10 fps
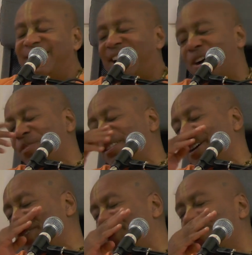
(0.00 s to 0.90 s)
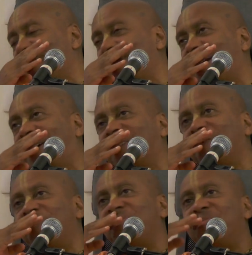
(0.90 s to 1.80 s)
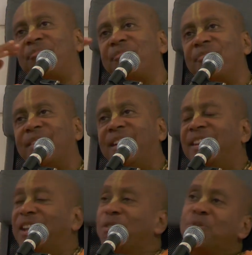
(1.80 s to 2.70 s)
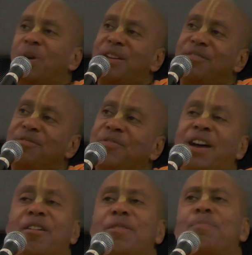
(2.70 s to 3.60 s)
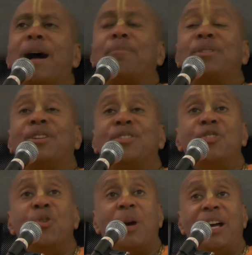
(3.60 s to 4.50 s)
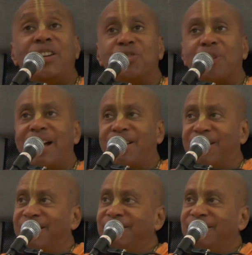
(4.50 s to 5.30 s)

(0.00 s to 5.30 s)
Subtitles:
I often tell a story about, there was one very popular New Age writer,